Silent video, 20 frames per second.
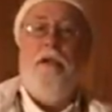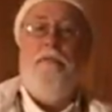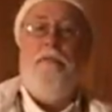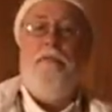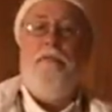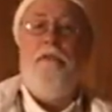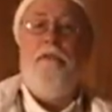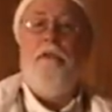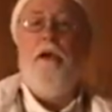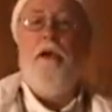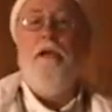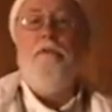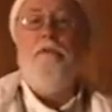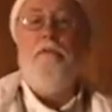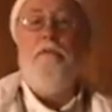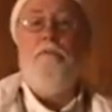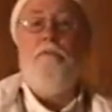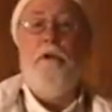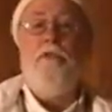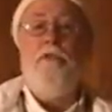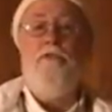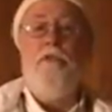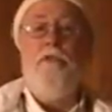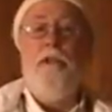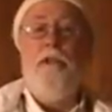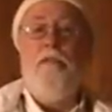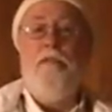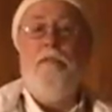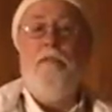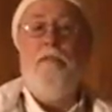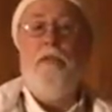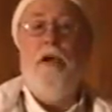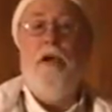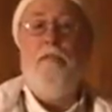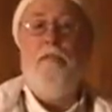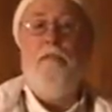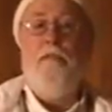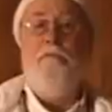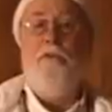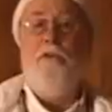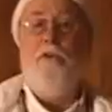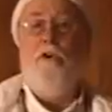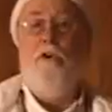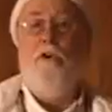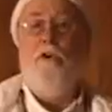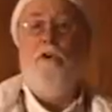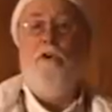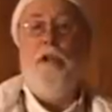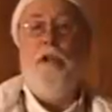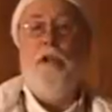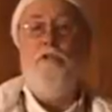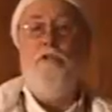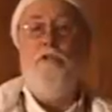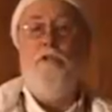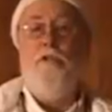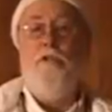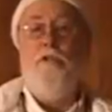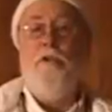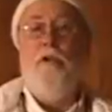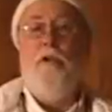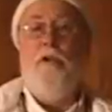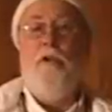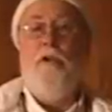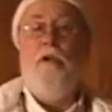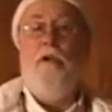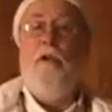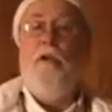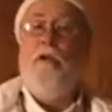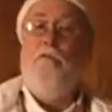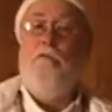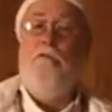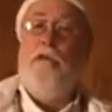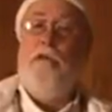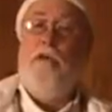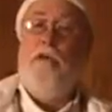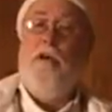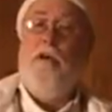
at the time, especially at the time of the coronation of